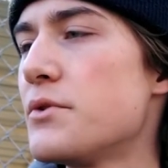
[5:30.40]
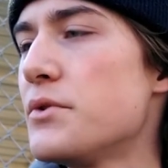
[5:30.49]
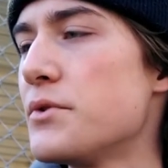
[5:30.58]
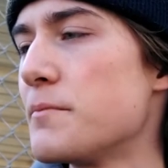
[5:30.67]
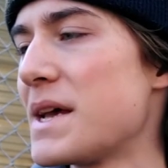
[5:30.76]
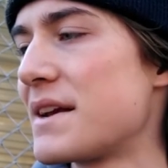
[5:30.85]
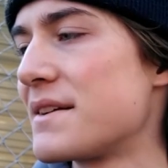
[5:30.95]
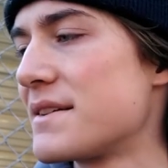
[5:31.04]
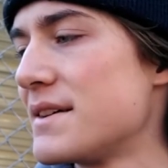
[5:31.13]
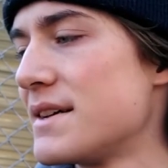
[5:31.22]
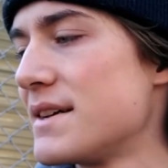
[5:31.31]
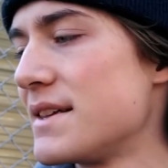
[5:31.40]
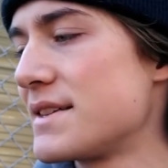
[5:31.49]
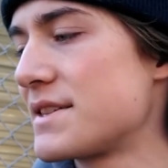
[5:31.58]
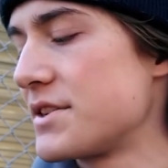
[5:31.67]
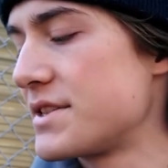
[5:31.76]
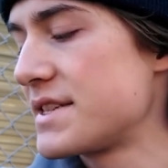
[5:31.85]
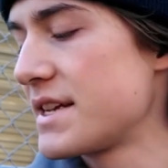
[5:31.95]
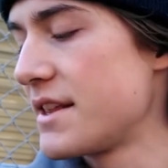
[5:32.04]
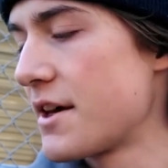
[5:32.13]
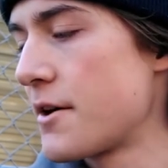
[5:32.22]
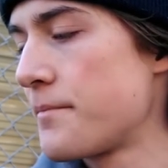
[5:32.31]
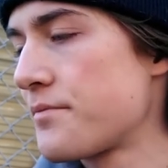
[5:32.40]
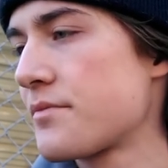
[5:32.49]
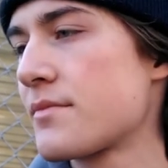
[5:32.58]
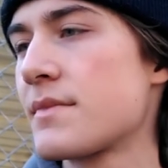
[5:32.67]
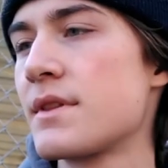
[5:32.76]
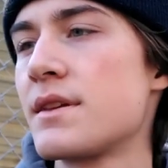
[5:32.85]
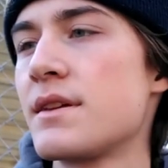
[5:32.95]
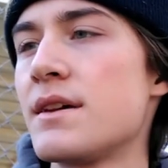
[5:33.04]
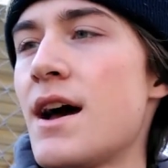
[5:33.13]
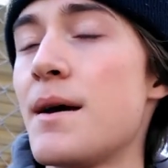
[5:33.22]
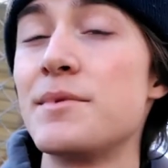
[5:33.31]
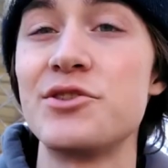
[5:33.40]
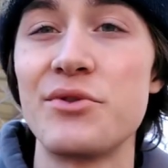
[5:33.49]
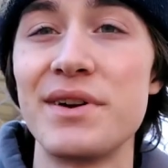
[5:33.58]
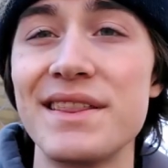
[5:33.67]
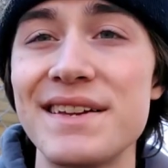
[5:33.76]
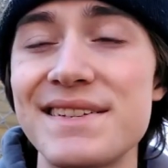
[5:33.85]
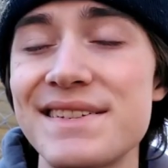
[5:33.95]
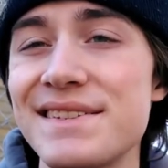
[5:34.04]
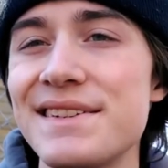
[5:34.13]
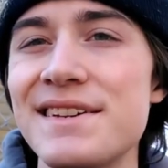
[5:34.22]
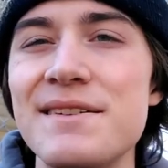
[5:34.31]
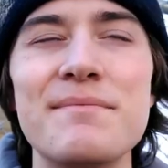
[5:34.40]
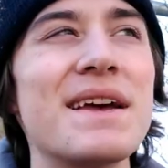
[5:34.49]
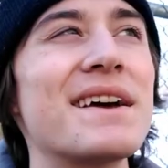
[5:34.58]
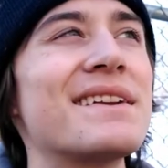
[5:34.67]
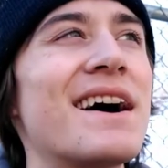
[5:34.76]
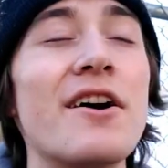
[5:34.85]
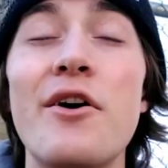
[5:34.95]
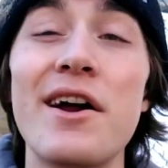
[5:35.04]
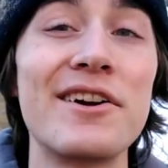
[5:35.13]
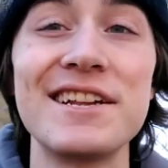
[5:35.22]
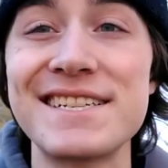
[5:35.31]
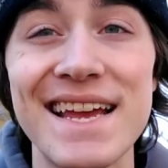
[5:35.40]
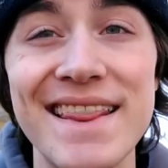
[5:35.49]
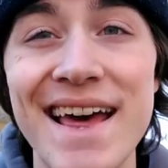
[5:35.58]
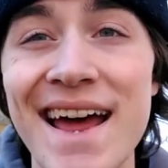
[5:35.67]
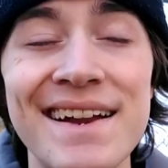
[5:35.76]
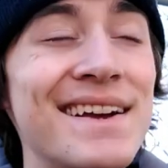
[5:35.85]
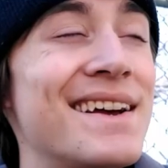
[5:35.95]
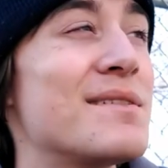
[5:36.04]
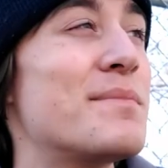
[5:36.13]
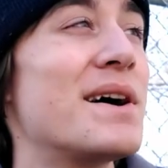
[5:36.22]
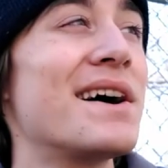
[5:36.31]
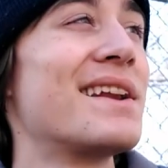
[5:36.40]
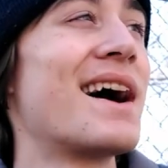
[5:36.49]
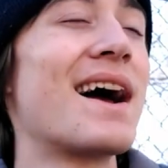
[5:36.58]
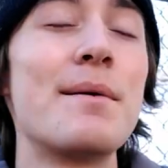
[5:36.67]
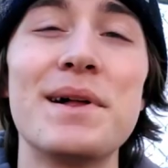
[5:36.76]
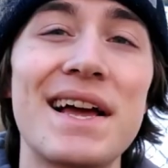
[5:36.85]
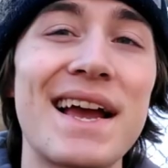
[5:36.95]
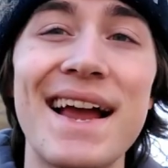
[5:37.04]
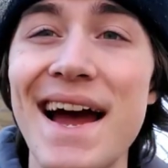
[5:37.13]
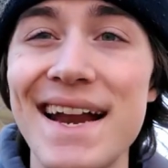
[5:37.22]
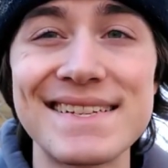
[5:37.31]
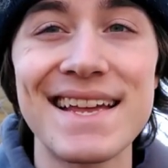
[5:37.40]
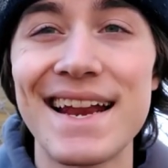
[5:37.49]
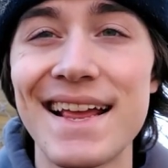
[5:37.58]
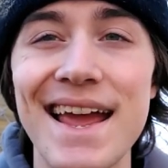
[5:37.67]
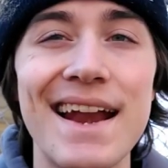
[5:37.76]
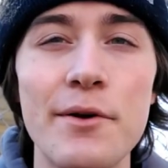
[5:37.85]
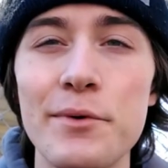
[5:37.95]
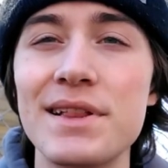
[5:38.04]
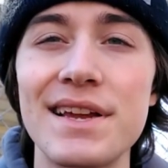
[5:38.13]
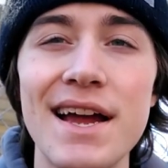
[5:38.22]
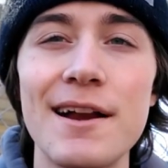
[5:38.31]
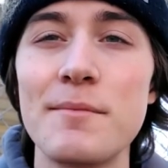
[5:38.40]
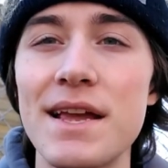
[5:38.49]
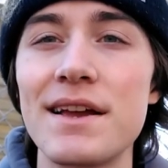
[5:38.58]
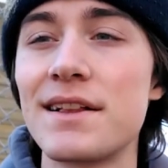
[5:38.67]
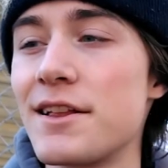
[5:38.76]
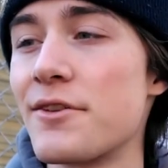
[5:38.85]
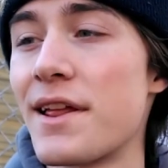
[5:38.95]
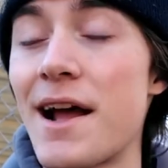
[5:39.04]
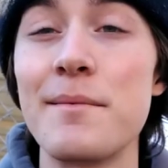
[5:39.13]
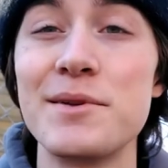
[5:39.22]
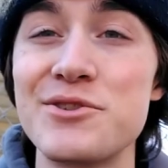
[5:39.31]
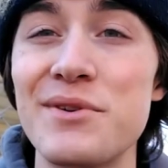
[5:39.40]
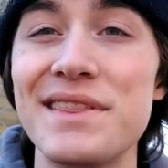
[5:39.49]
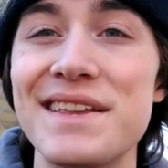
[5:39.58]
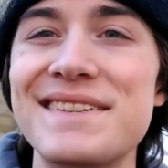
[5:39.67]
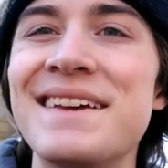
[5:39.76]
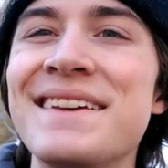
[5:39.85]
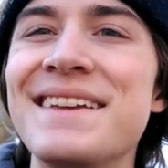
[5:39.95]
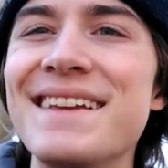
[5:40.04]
Ooh, man. This is a good ciggy, though. I'm enjoying this. Man, I know I already said that, but I'm like, I gotta say it again. I really gotta make it clear that I'm enjoying this.